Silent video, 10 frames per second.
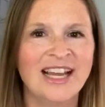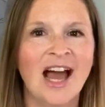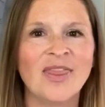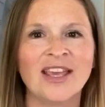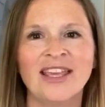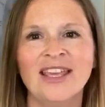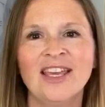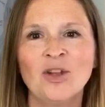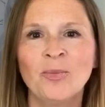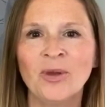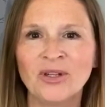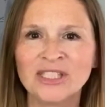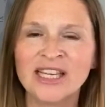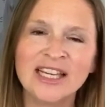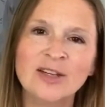and that he had built
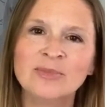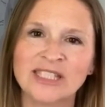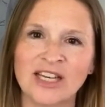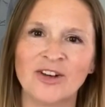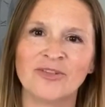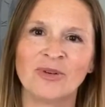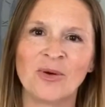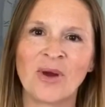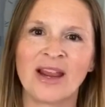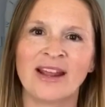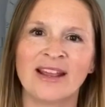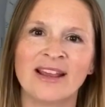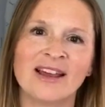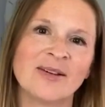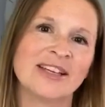it himself while waiting
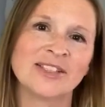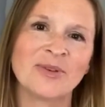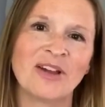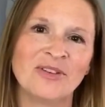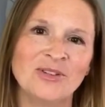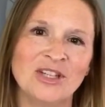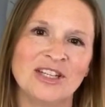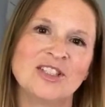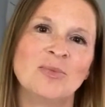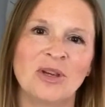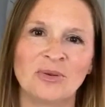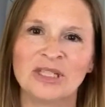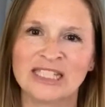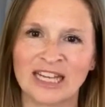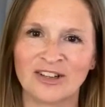as a refugee to be
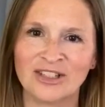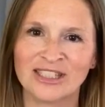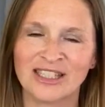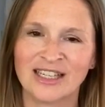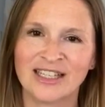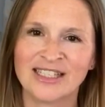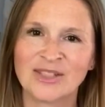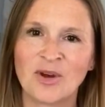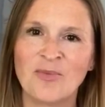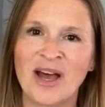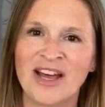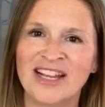resettled. So Ahmed,